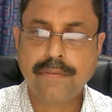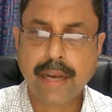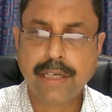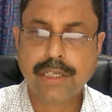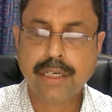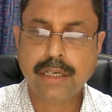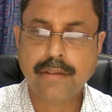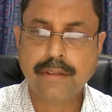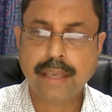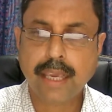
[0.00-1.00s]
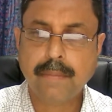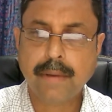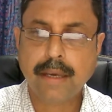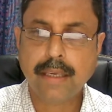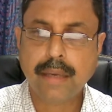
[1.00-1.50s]
fraction is A
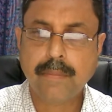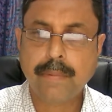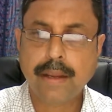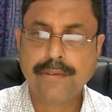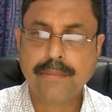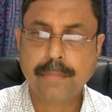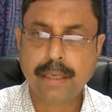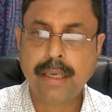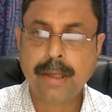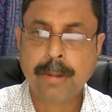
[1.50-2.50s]
by A plus B.